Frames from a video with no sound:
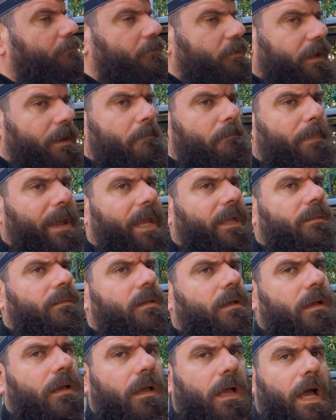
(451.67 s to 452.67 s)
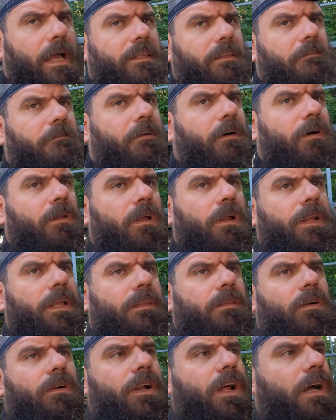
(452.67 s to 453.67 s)
if you can paint anti-foul on
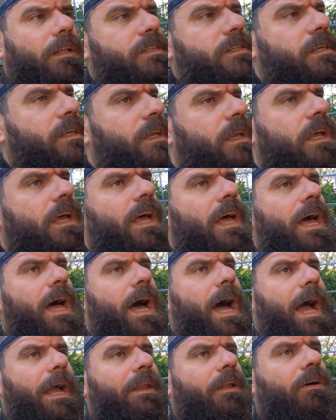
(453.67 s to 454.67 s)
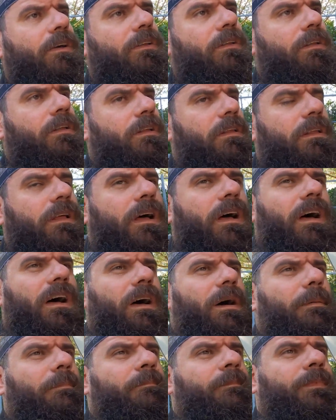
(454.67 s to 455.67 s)
it or not. I know
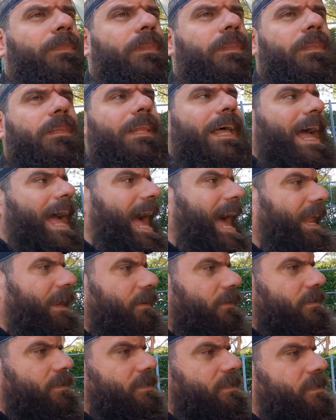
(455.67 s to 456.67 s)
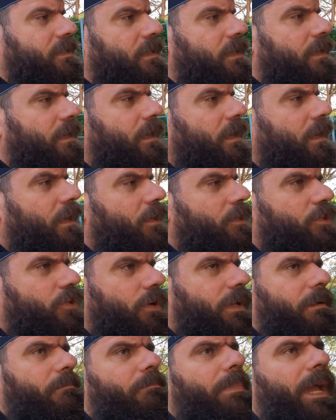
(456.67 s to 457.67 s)
the anodes
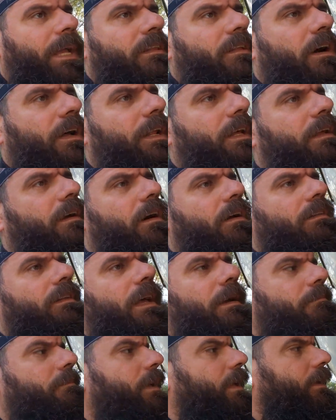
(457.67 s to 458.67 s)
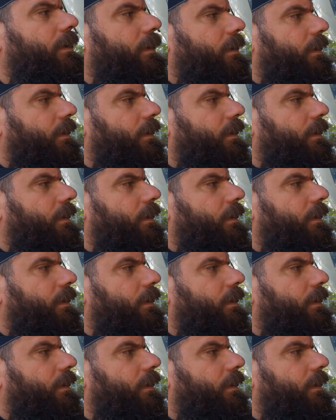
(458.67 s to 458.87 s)
you can paint on them.